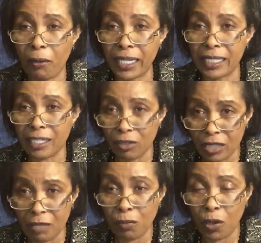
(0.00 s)
When it,
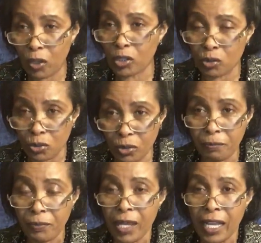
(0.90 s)
it blow to
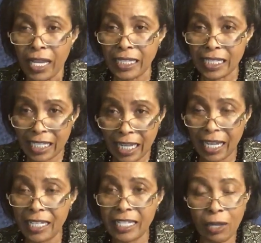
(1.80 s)
you, it
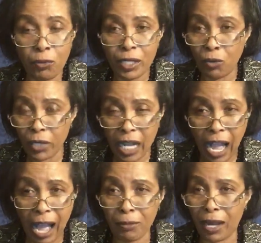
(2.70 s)
stay, it, the wind will
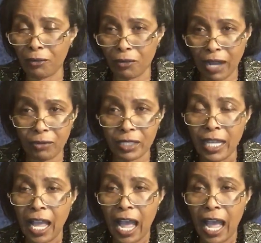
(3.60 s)
come round, round,